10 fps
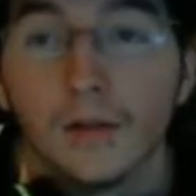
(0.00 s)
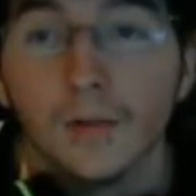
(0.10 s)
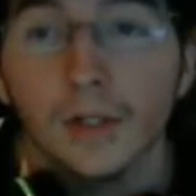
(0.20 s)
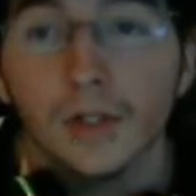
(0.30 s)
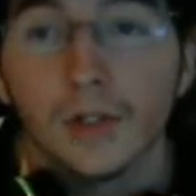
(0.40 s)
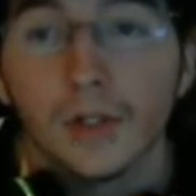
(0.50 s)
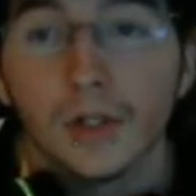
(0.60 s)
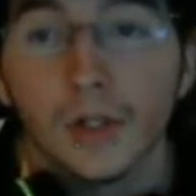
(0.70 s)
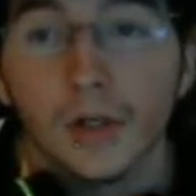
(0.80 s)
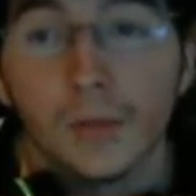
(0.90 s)

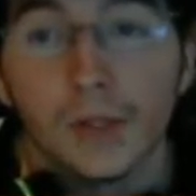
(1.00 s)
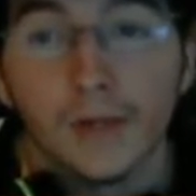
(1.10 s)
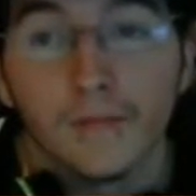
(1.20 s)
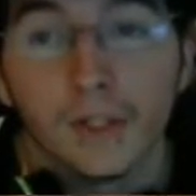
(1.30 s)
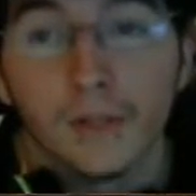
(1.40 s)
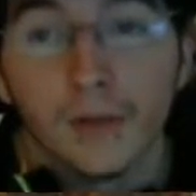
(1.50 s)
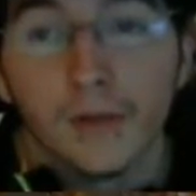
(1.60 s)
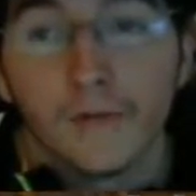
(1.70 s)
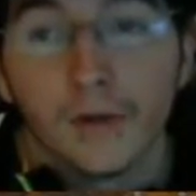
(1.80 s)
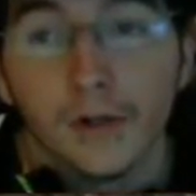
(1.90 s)
Switch with a simple
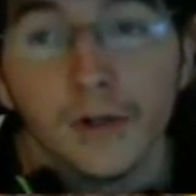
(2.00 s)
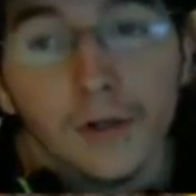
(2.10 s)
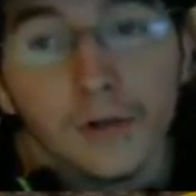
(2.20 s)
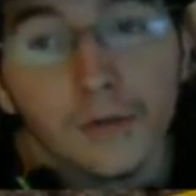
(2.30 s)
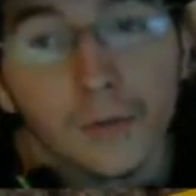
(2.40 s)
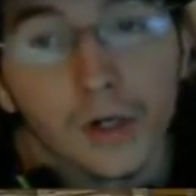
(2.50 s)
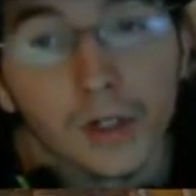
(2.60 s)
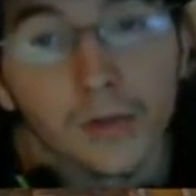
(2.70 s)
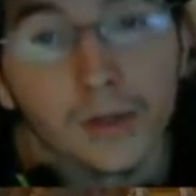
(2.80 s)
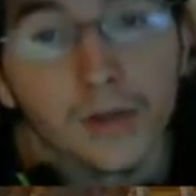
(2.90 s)
inverter
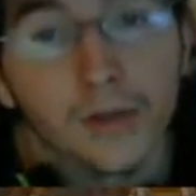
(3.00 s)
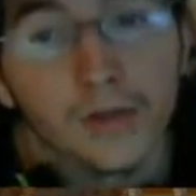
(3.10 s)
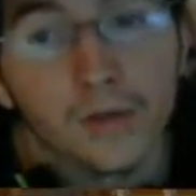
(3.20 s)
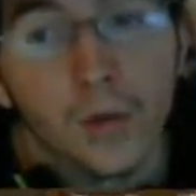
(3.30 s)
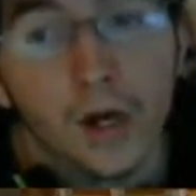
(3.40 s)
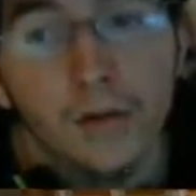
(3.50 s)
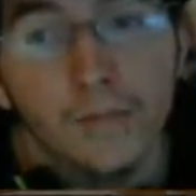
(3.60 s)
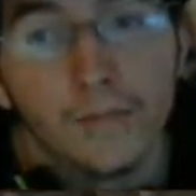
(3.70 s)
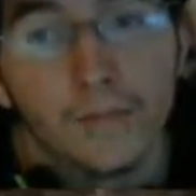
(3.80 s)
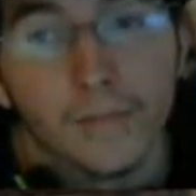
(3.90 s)
works with this as well.